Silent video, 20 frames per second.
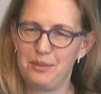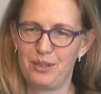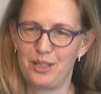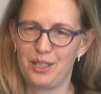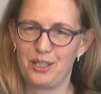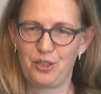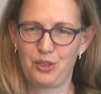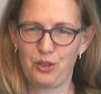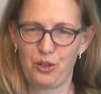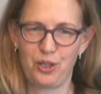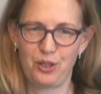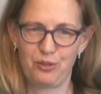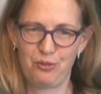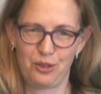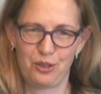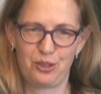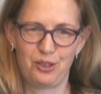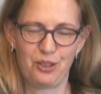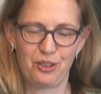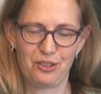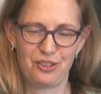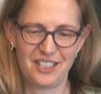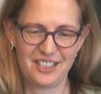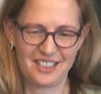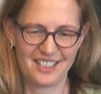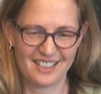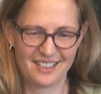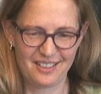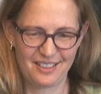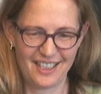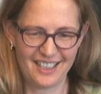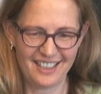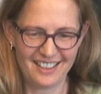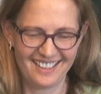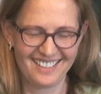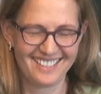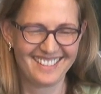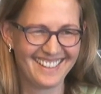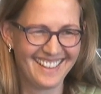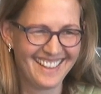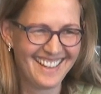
but going for the authentic thing.